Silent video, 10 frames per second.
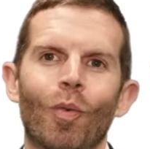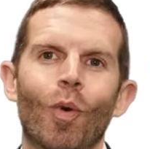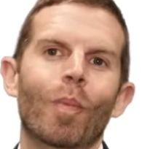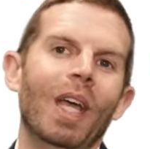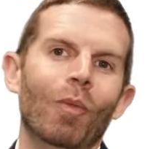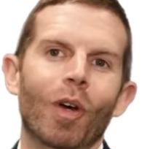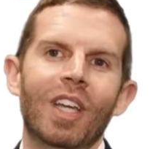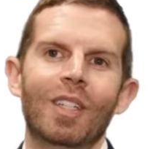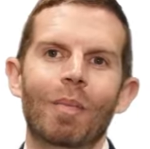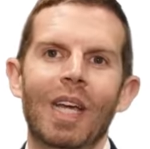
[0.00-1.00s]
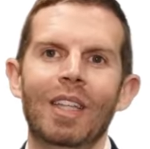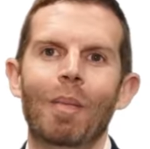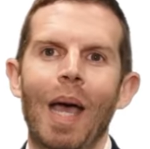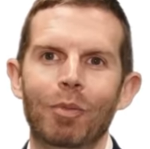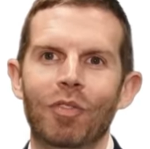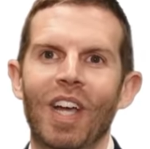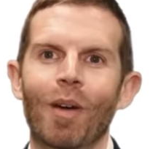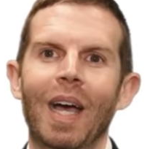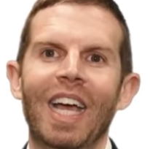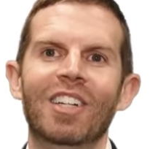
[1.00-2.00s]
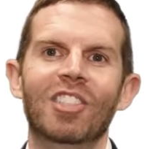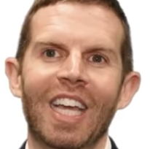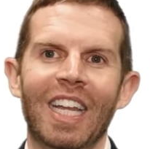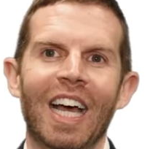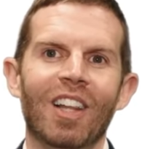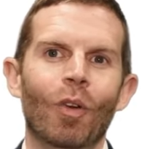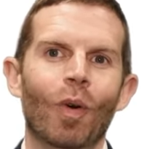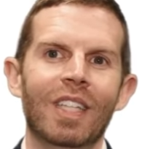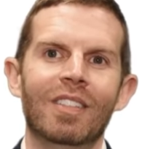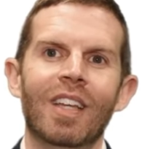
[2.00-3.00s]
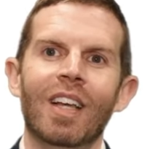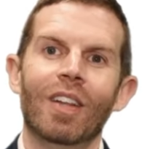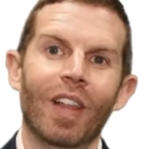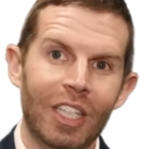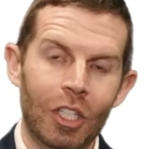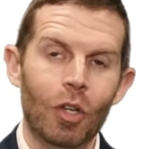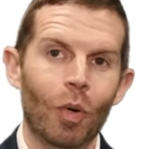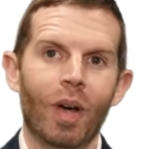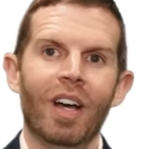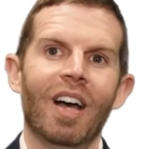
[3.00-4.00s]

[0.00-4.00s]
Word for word: we're working to make the maps fair by educating Illinoisans like you